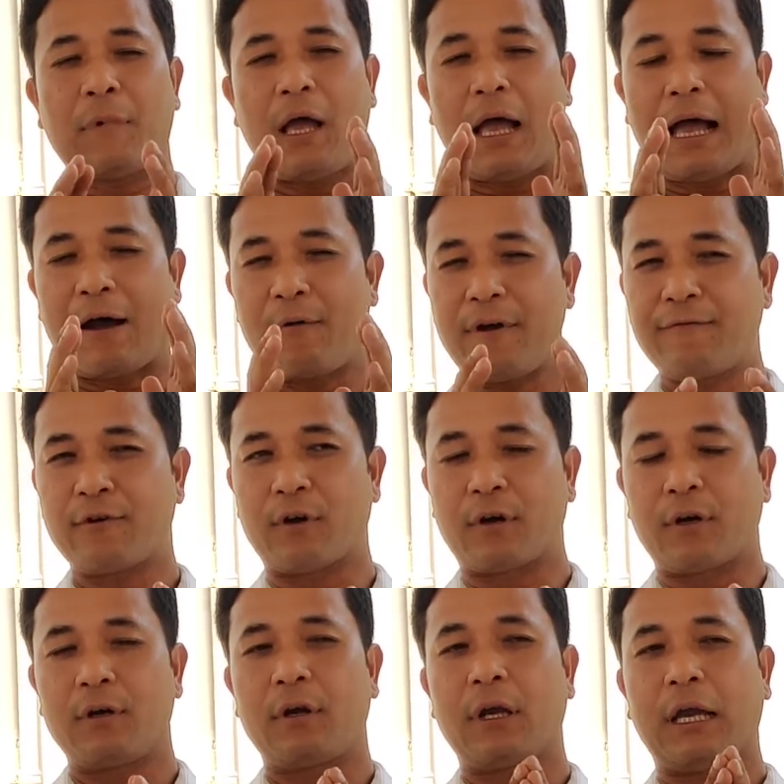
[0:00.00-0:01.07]

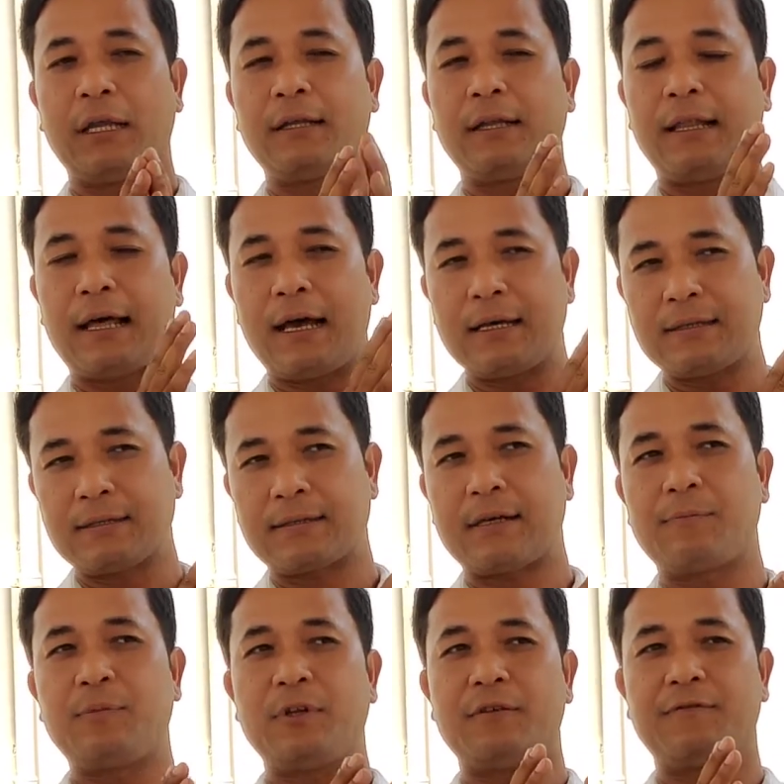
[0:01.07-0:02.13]
however, in the last
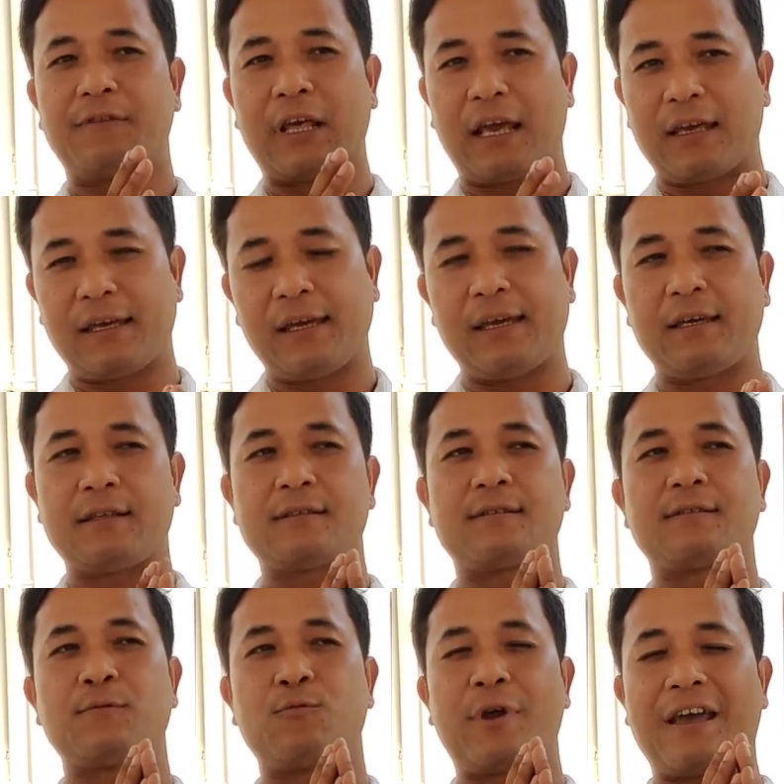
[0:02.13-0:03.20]
couple of
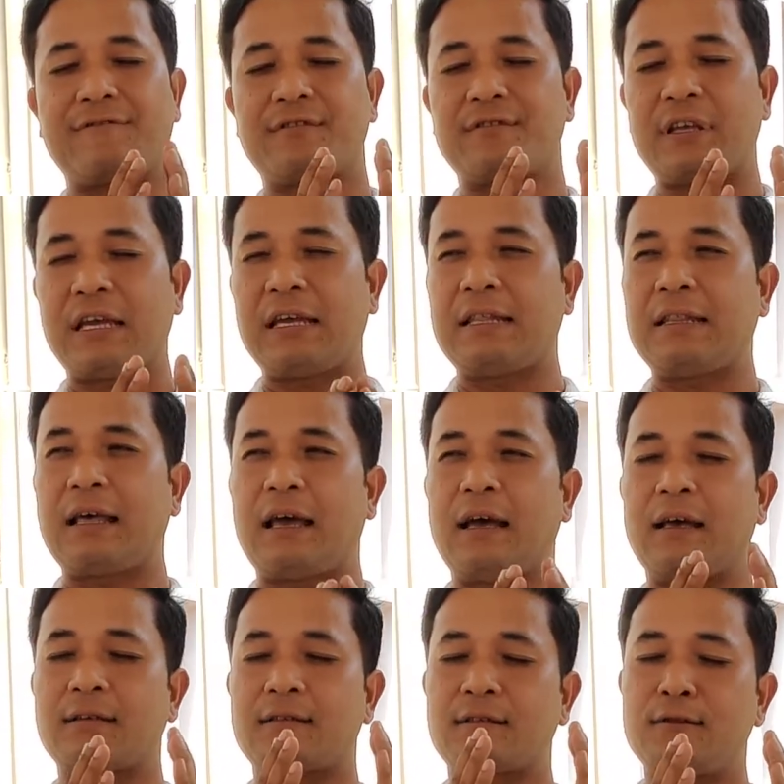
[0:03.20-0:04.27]
decades, we have seen
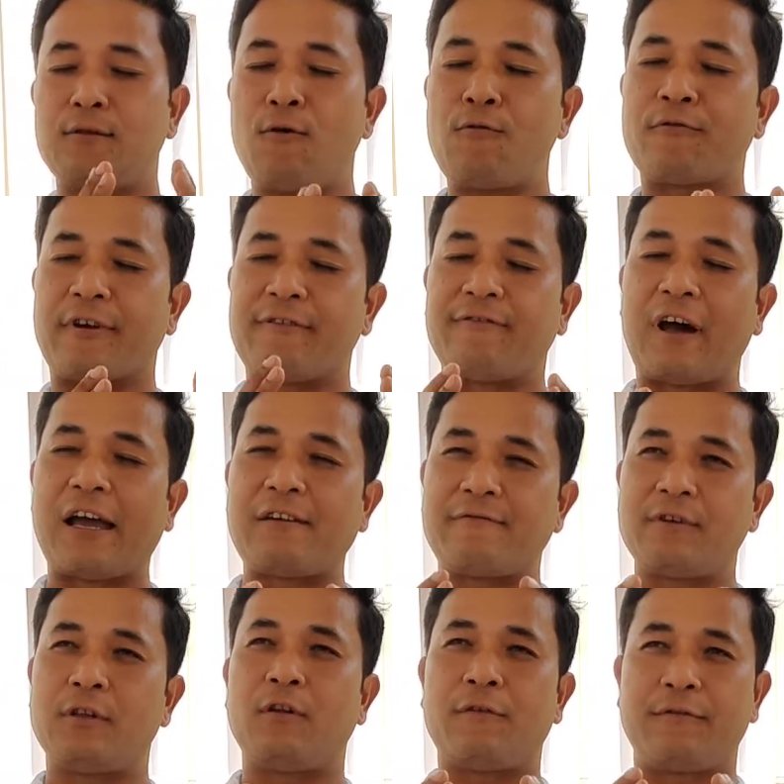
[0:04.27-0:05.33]
a slow
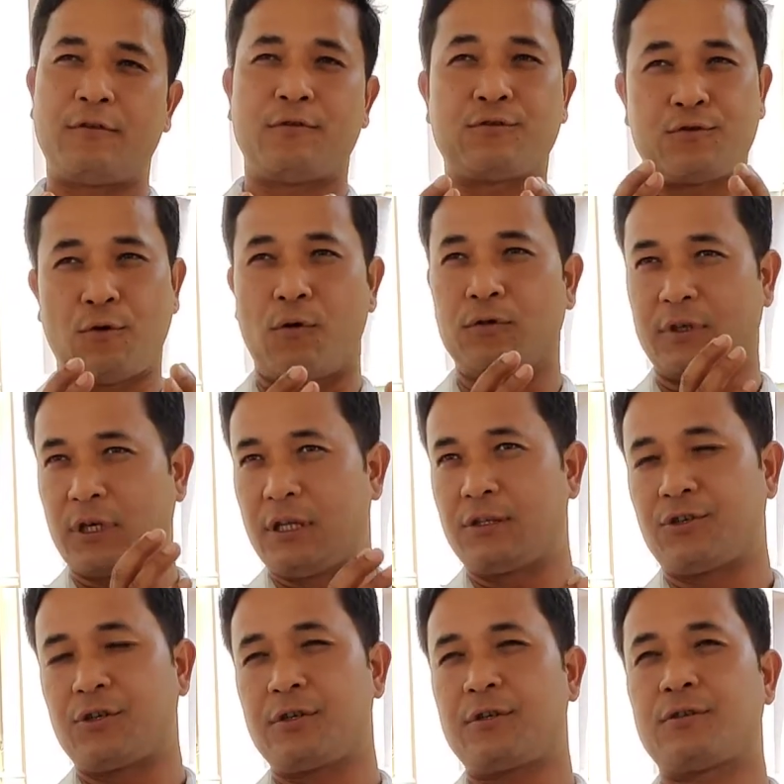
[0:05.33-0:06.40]
revival of those old
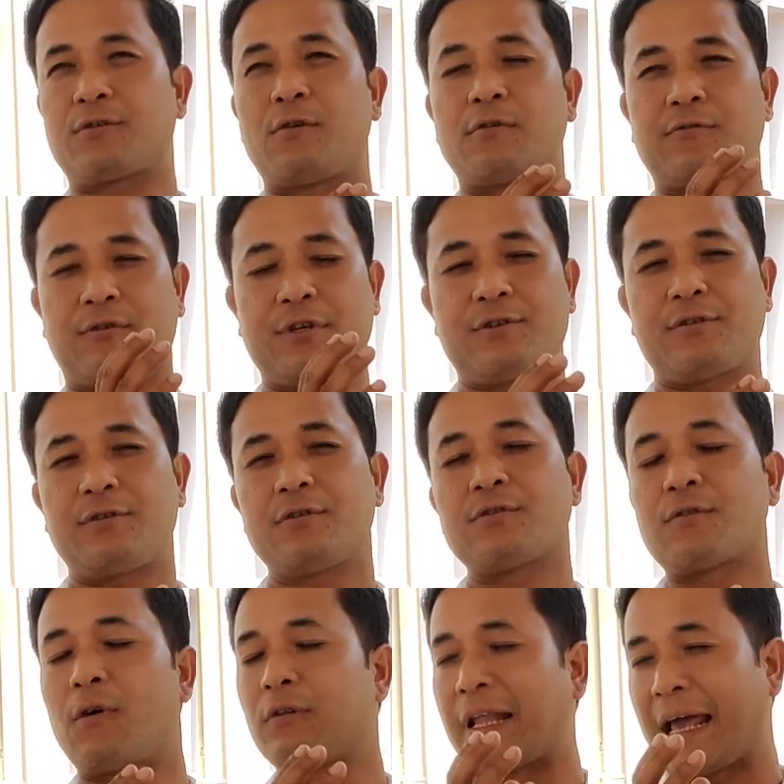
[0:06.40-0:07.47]
cultures, or traditions,
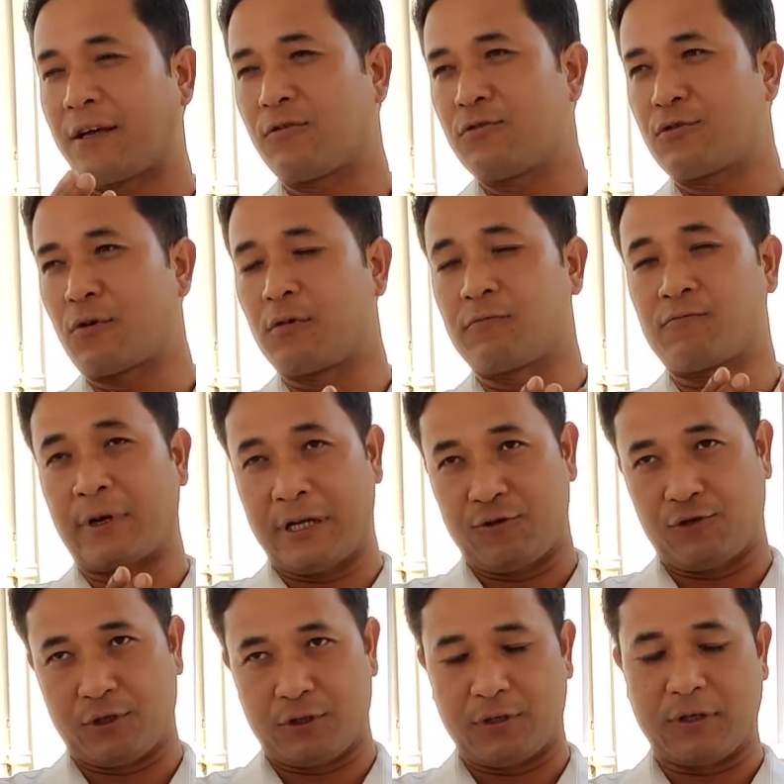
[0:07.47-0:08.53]
or language, or
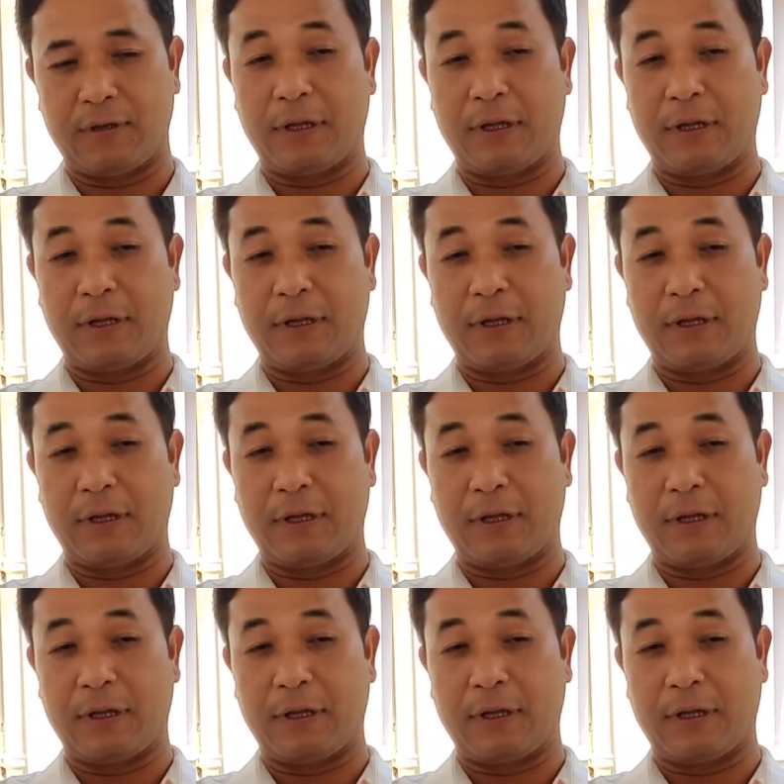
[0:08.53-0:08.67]
religion.